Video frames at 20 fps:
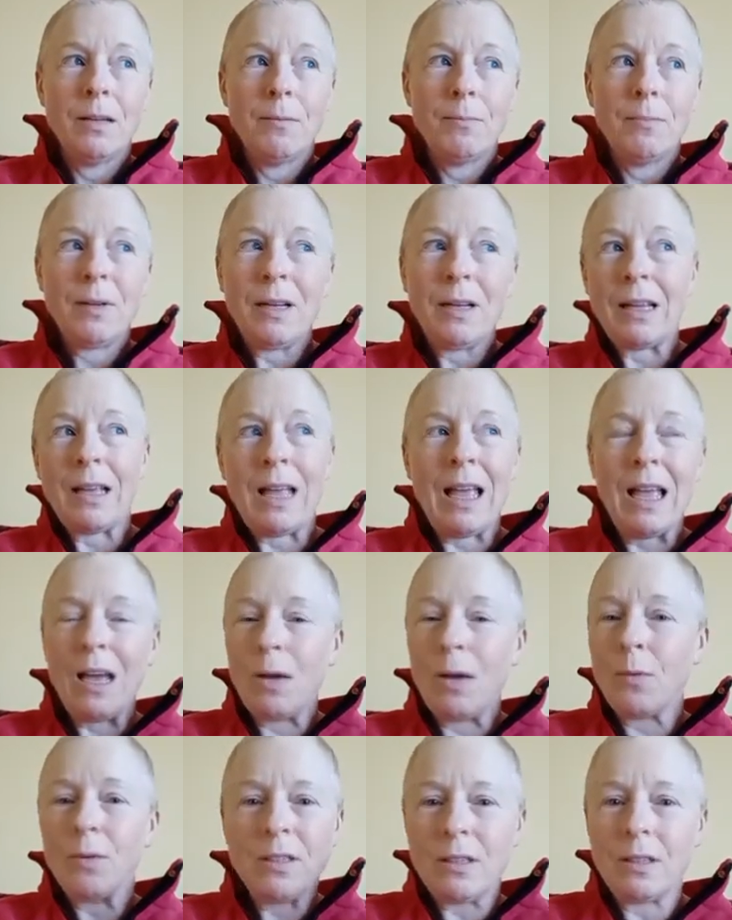But
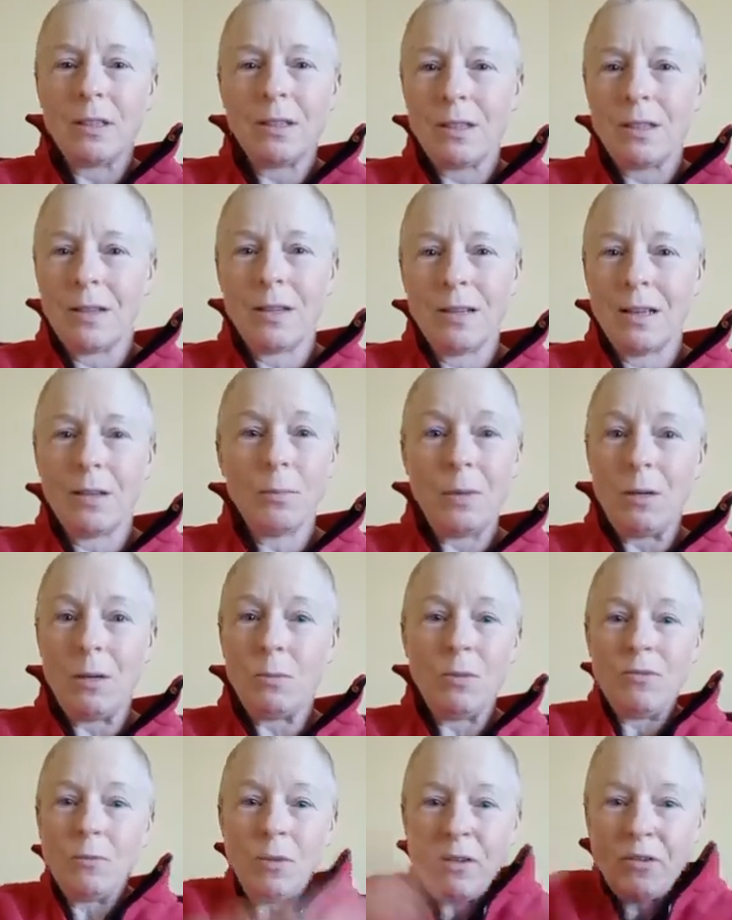how is it? I mean,
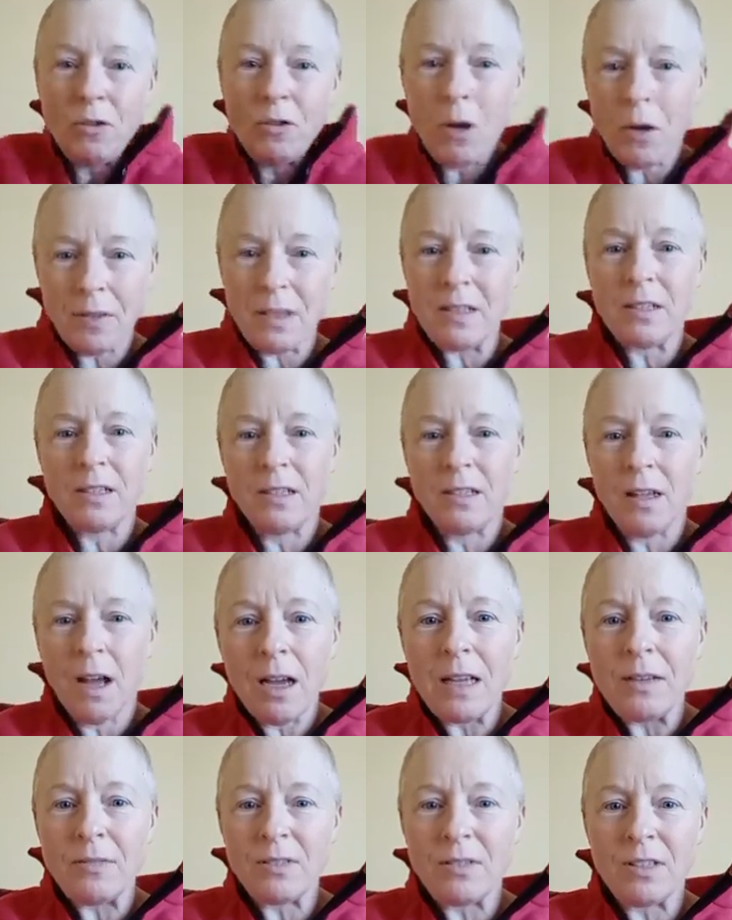we've got these
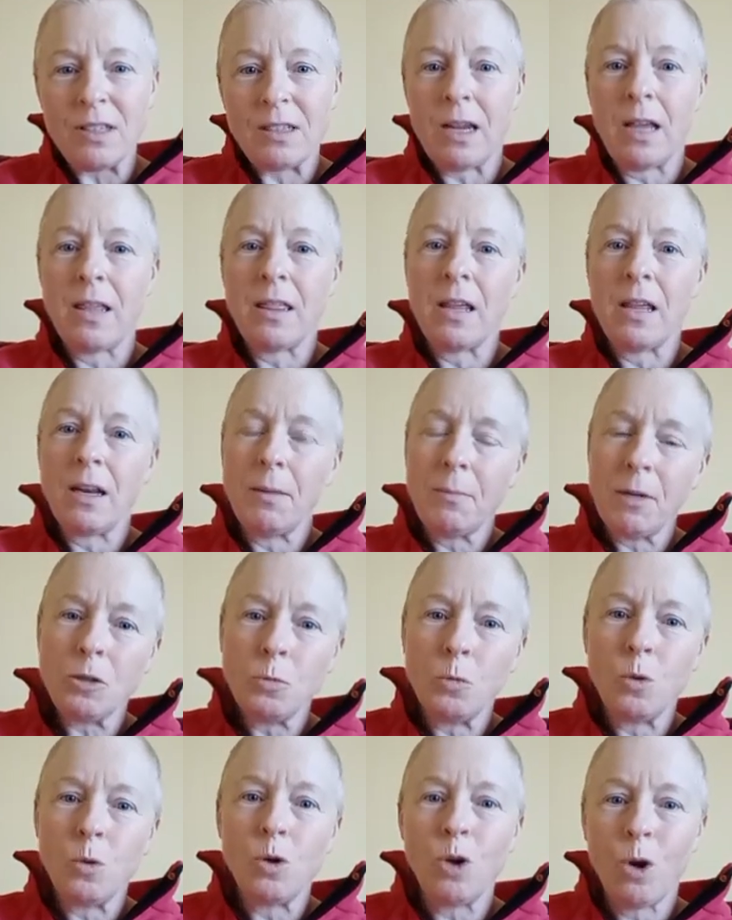lives today that are much
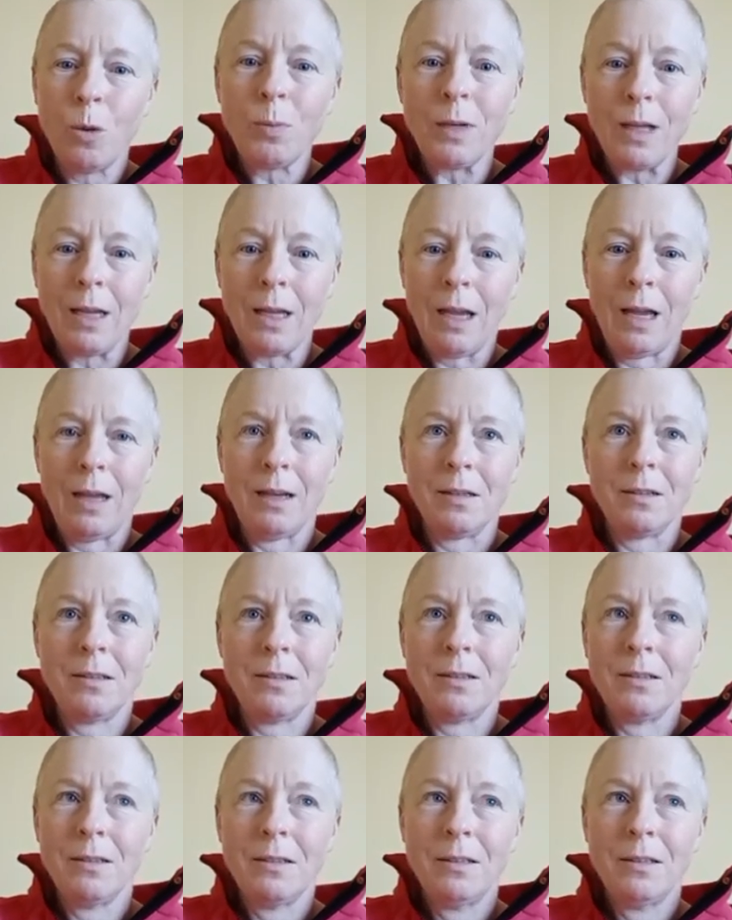more complicated.